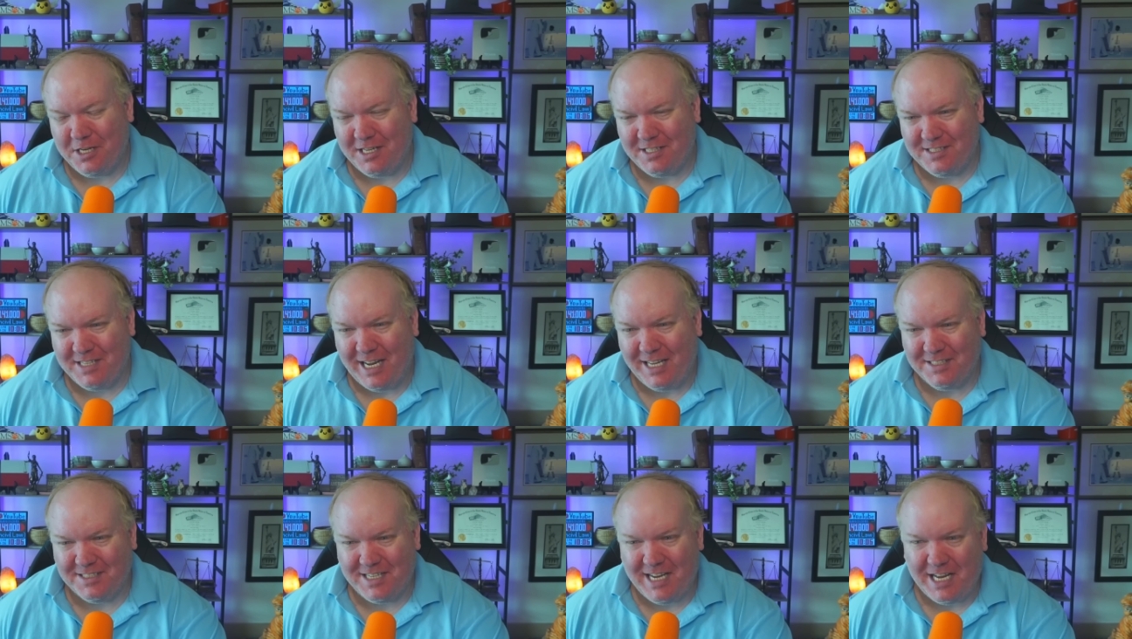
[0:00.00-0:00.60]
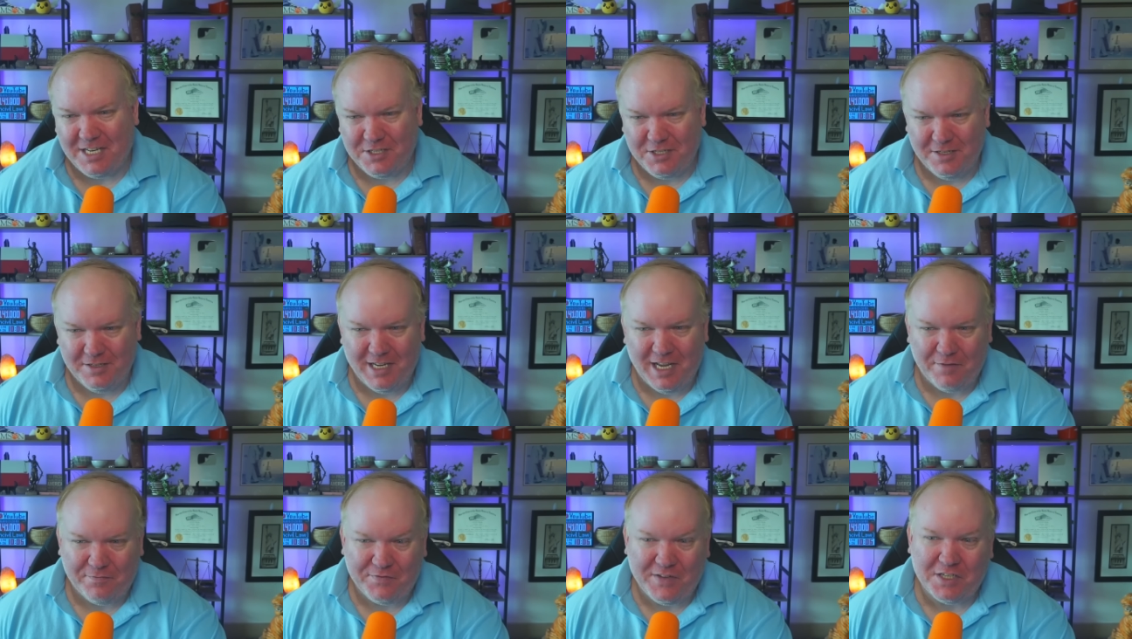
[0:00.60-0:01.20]
state statute,
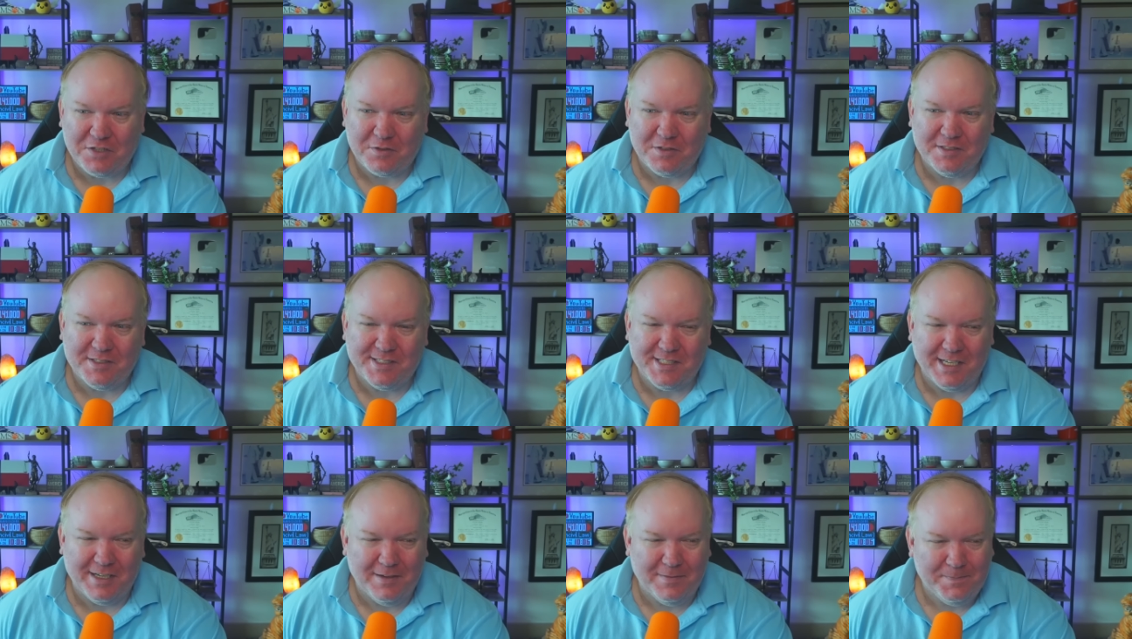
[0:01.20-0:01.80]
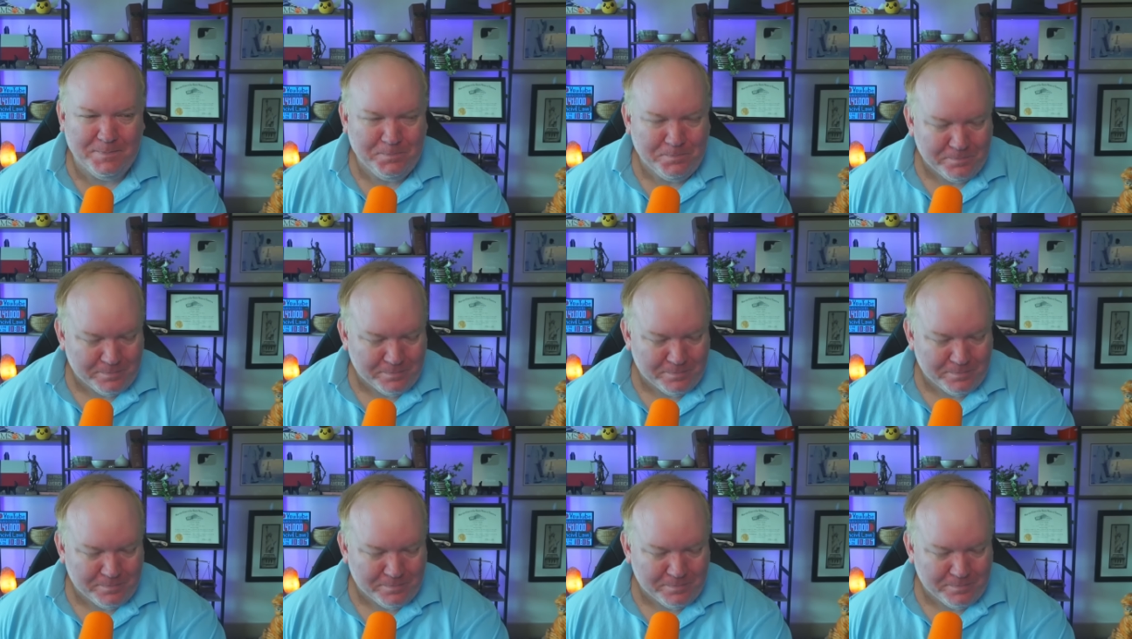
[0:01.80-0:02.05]
not federal. So